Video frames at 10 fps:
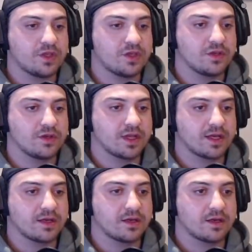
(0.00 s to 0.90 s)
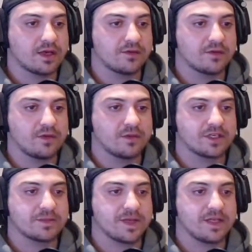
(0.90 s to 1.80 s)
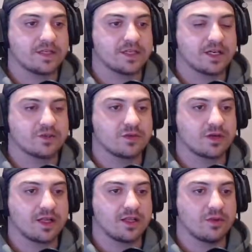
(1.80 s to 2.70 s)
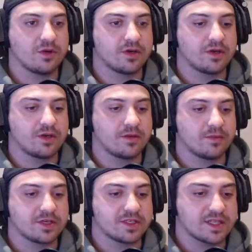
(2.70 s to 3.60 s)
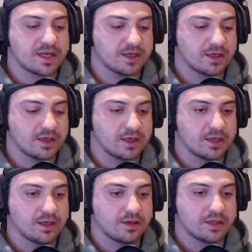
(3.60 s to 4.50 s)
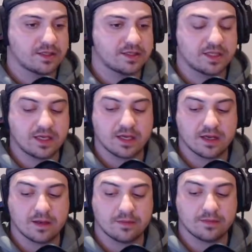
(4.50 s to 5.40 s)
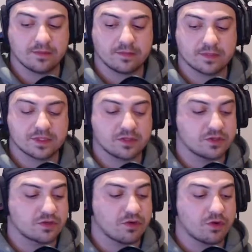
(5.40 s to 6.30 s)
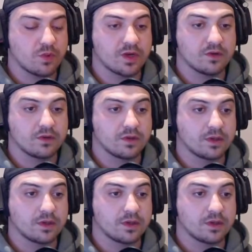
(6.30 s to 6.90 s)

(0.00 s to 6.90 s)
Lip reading: You do that after you press P to change what color you want. You can press that. It's the scroll wheel.